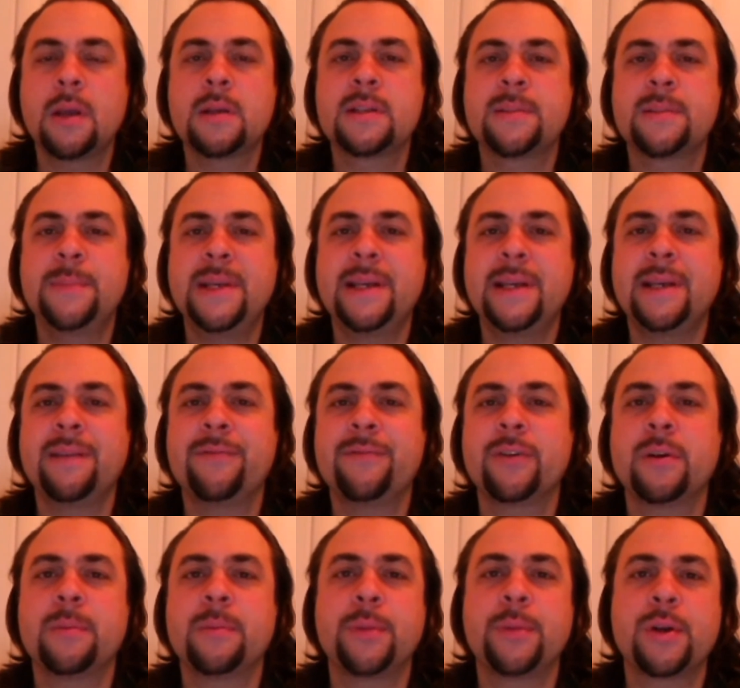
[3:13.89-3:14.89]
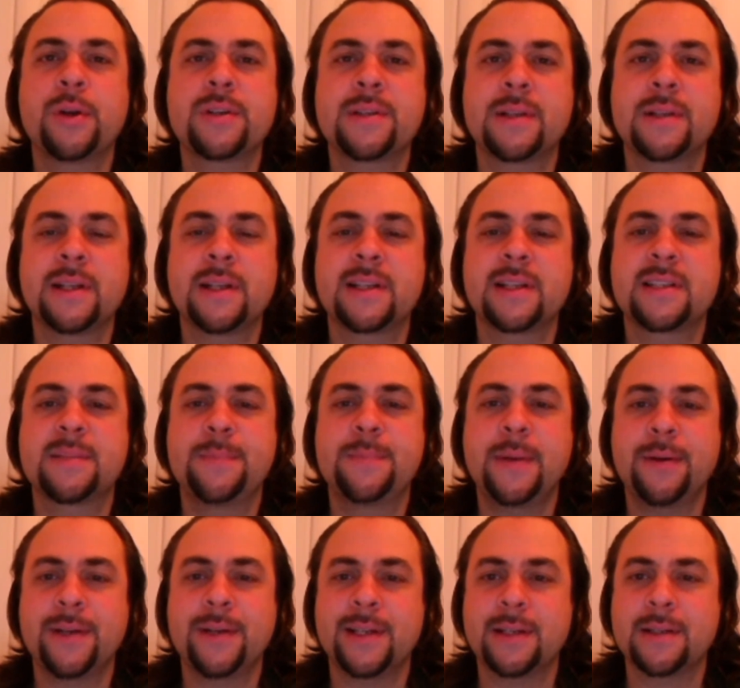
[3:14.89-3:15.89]
Speaking from personal
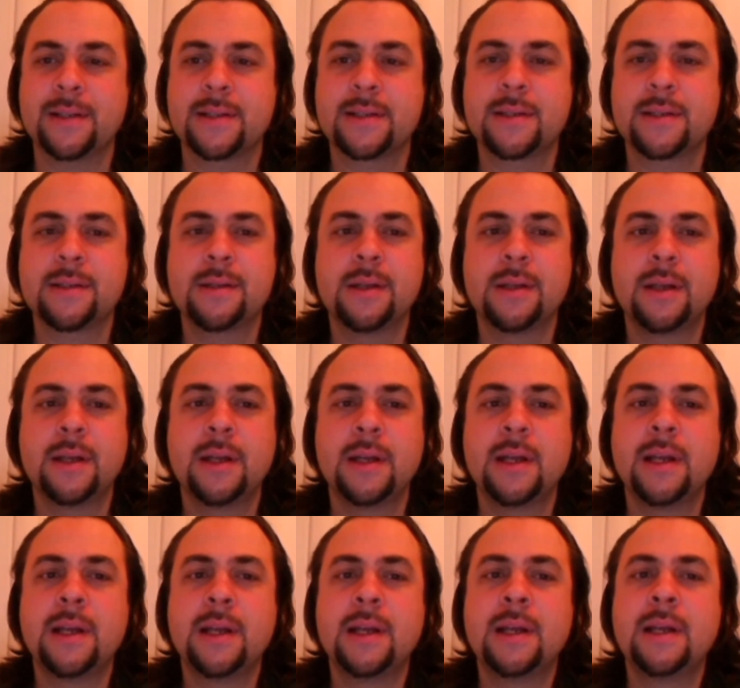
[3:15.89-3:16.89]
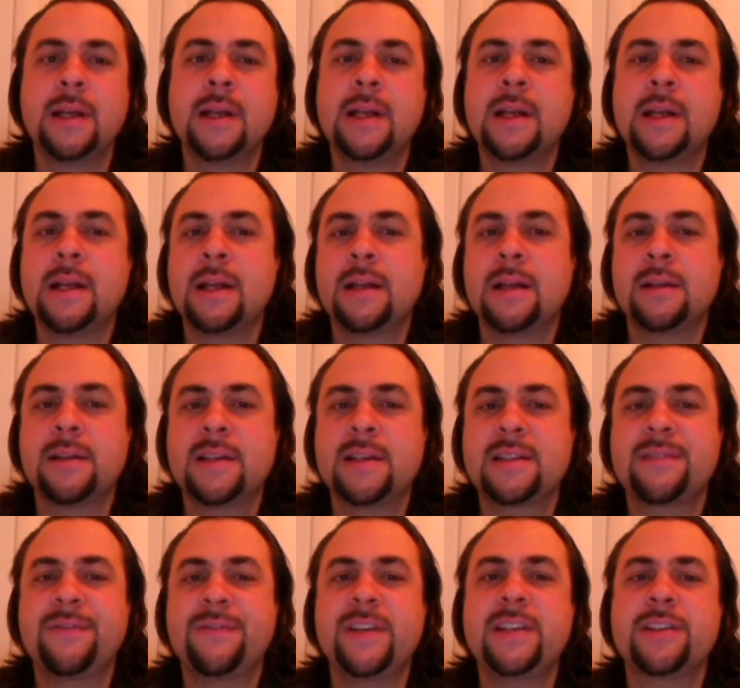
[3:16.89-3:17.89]
experience,
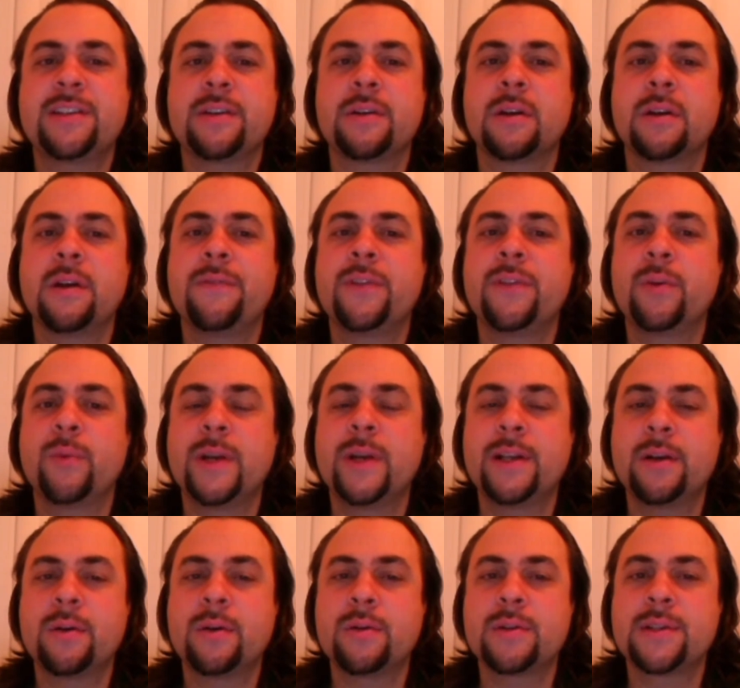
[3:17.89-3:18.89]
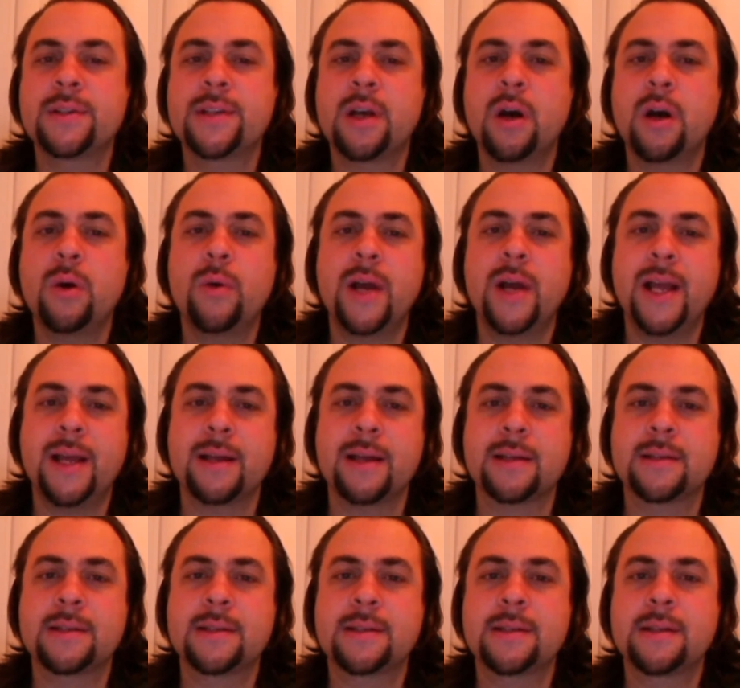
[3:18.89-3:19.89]
this feature of the Windows
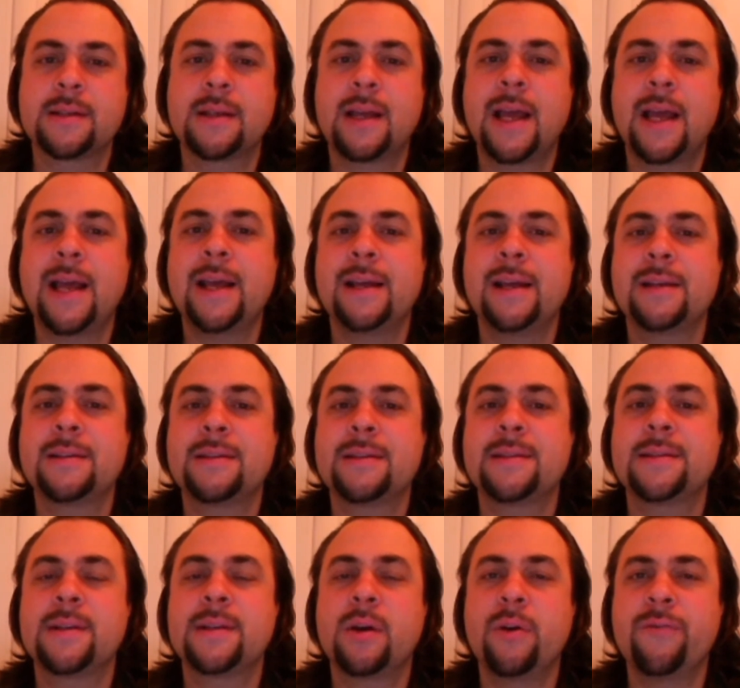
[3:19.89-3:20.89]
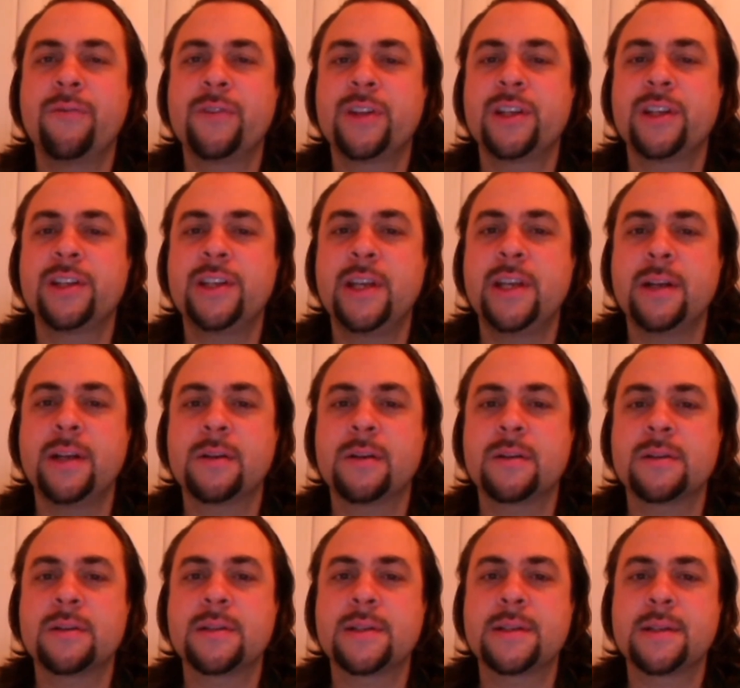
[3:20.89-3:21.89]
OS has, over the
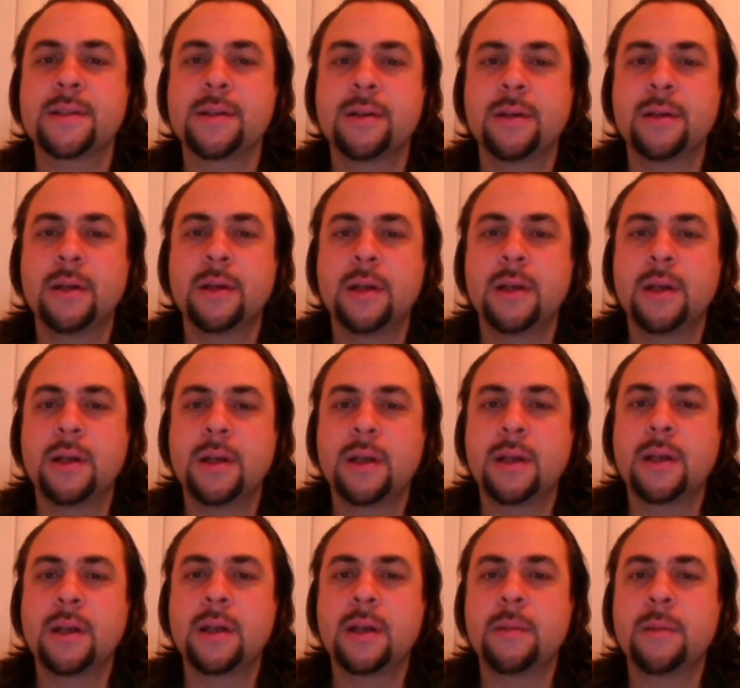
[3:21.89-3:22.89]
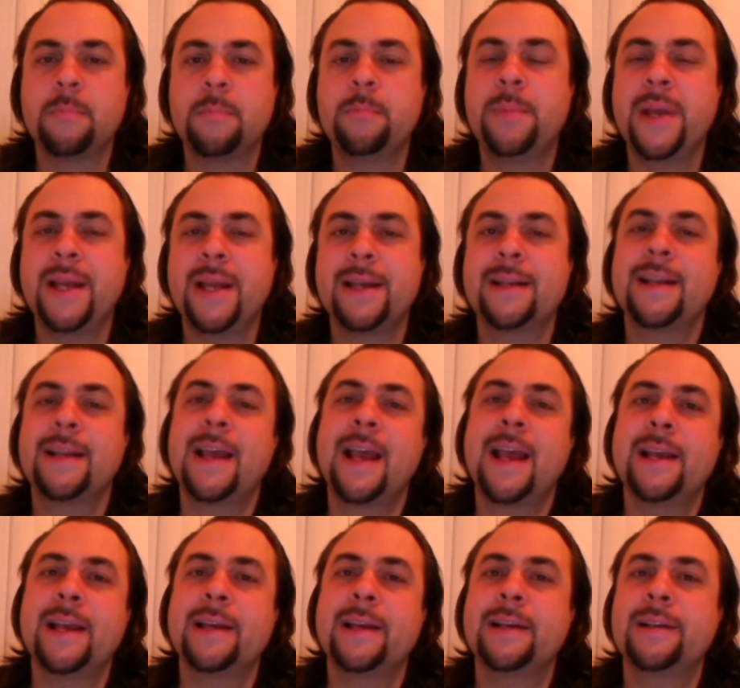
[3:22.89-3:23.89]
years, been
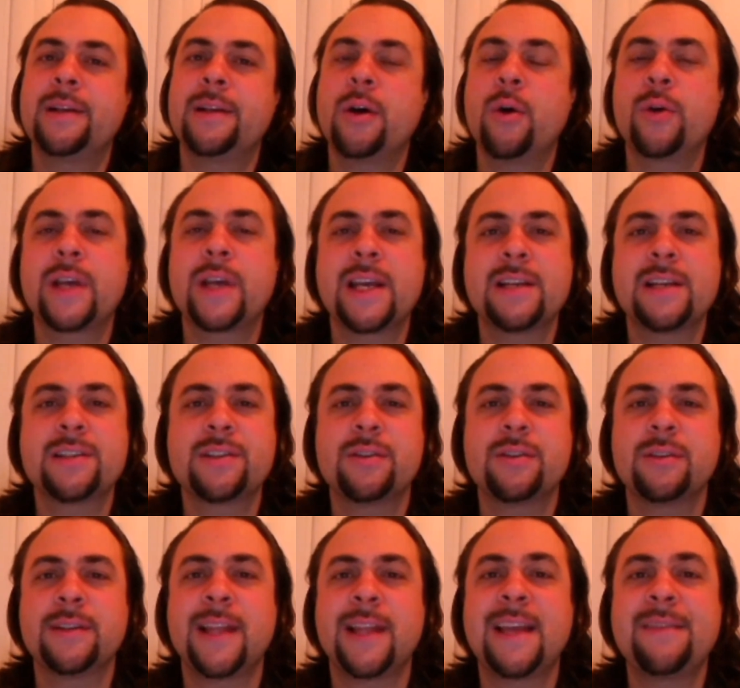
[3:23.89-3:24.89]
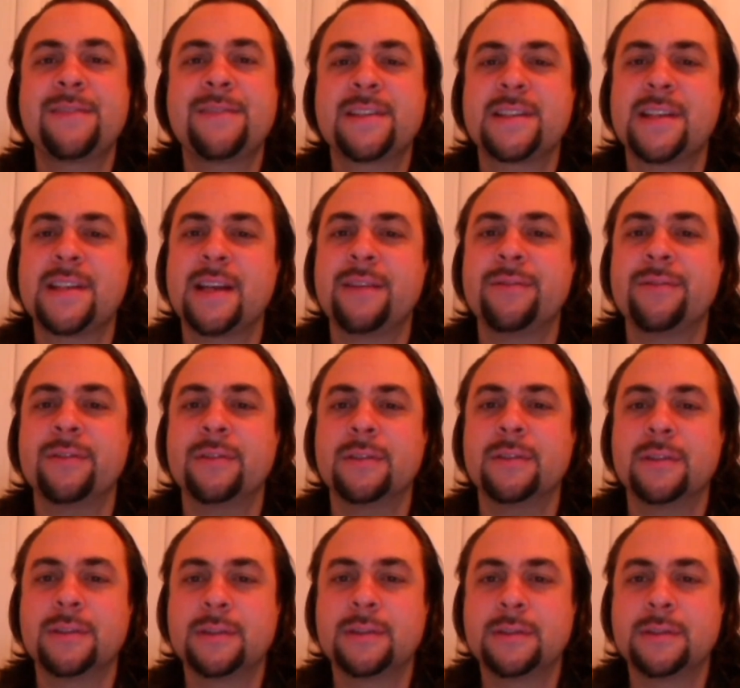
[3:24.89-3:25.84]
an occasional lifesaver.